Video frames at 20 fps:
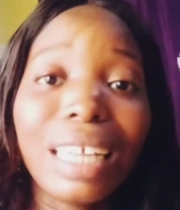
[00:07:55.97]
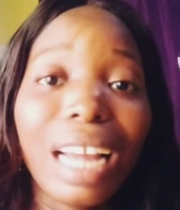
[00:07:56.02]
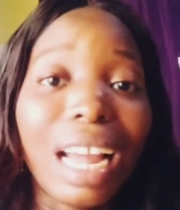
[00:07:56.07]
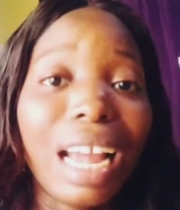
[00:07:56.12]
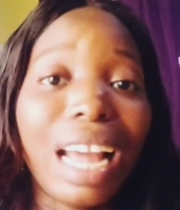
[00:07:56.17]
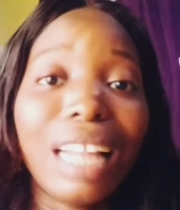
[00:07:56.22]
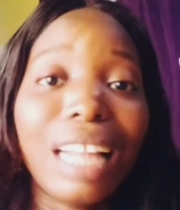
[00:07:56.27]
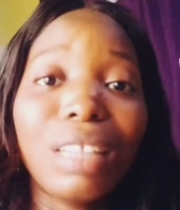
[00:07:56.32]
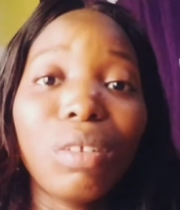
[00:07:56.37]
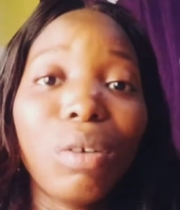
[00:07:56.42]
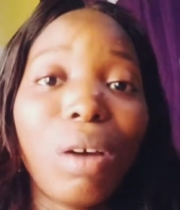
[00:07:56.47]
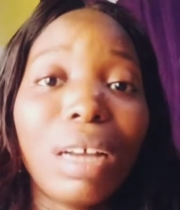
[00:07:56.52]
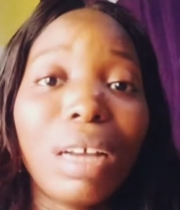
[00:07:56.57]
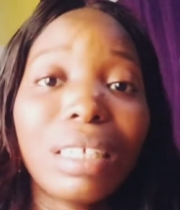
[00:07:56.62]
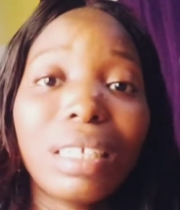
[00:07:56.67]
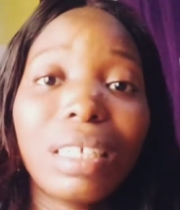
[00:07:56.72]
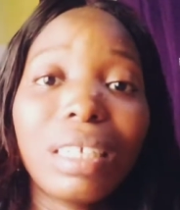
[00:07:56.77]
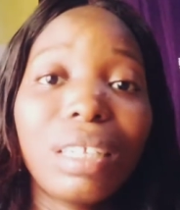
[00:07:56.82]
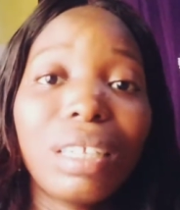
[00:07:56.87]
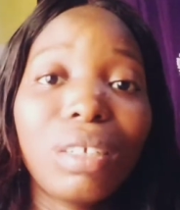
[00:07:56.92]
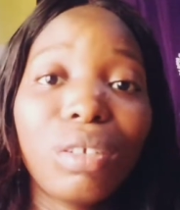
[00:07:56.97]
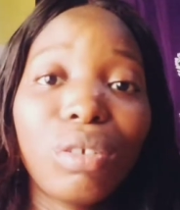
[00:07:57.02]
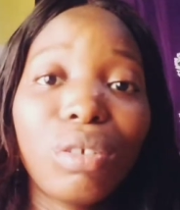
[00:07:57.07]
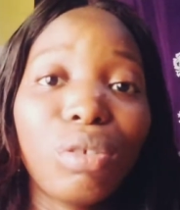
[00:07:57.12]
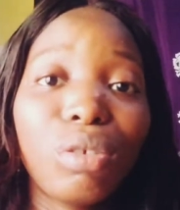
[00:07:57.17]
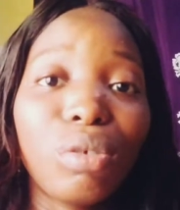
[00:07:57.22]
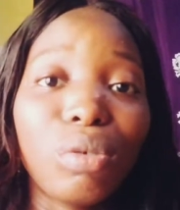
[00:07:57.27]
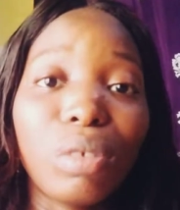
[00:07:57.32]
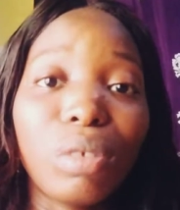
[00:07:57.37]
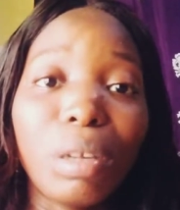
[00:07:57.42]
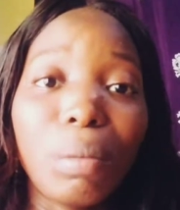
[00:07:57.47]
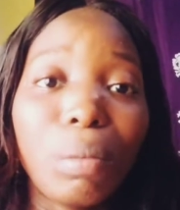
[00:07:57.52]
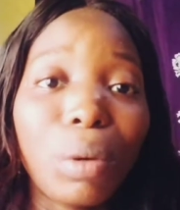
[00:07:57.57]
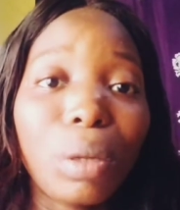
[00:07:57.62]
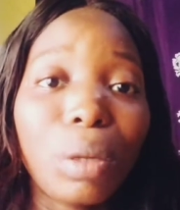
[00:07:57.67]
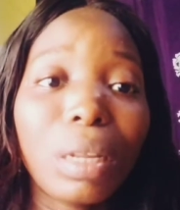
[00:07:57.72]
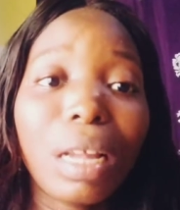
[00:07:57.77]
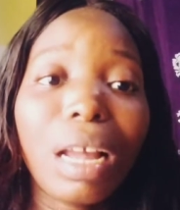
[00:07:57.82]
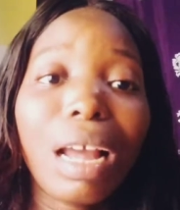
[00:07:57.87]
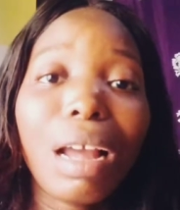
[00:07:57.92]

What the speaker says: I had no access to him, but